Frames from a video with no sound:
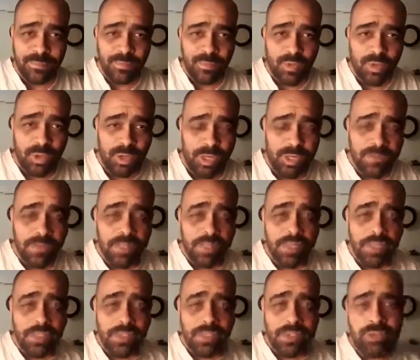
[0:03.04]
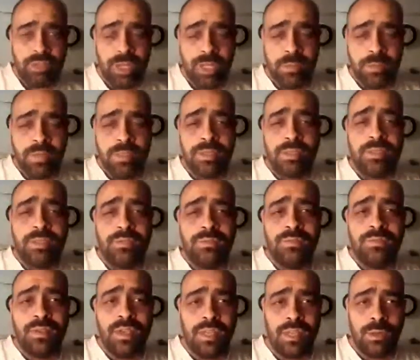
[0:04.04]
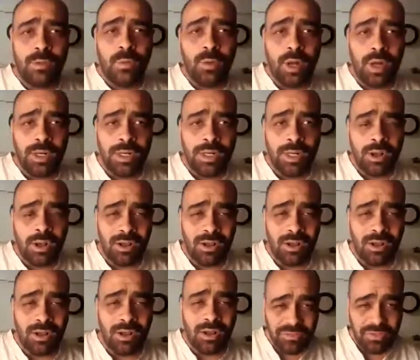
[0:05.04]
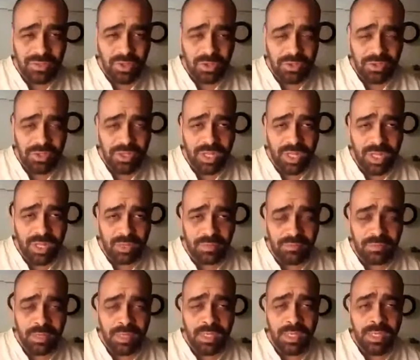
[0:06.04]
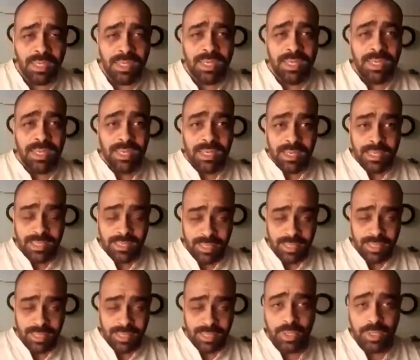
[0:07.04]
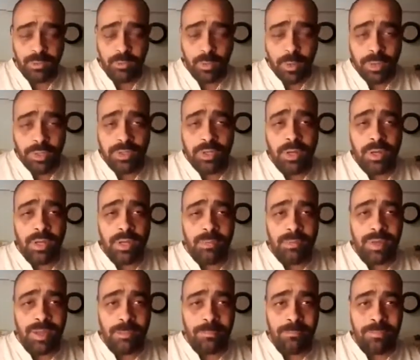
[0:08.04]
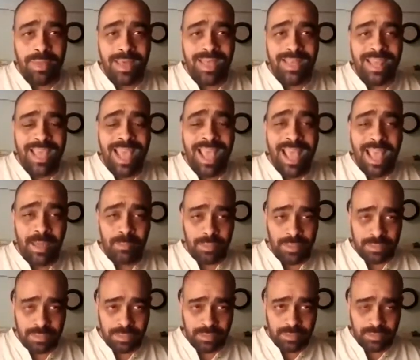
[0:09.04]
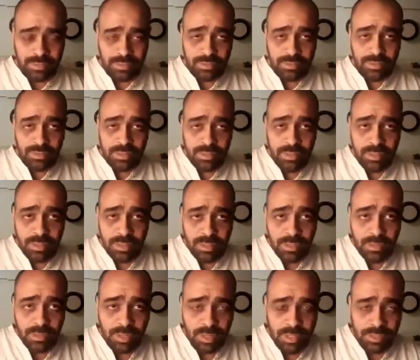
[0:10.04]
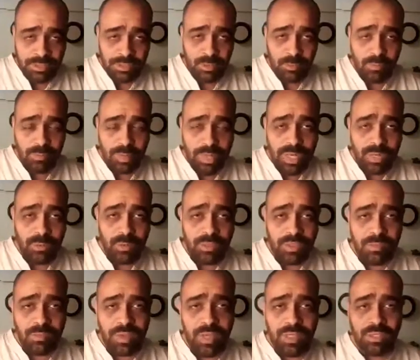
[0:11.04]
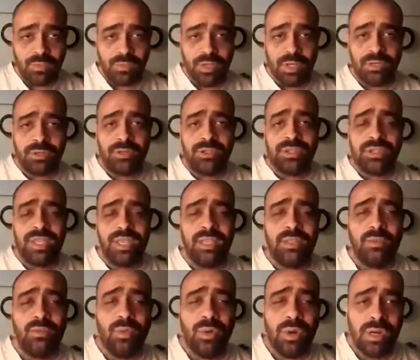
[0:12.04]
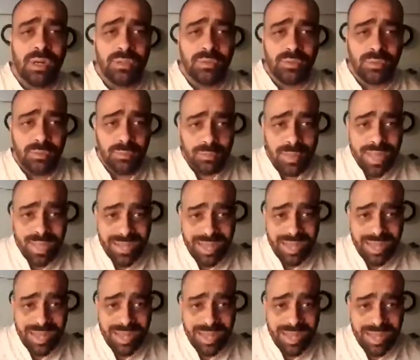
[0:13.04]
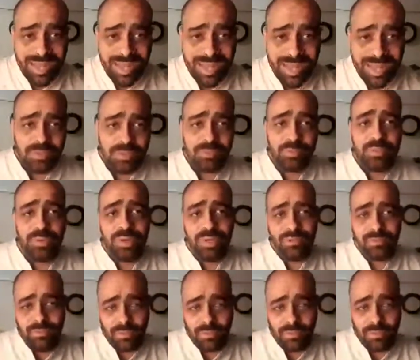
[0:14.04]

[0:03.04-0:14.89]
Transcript: Good evening, ladies and gentlemen. This is Fadi Gwanny on Life Talks Live. This week we're talking about bad habits. Alright, so bear with me as we understand where do bad habits spring from.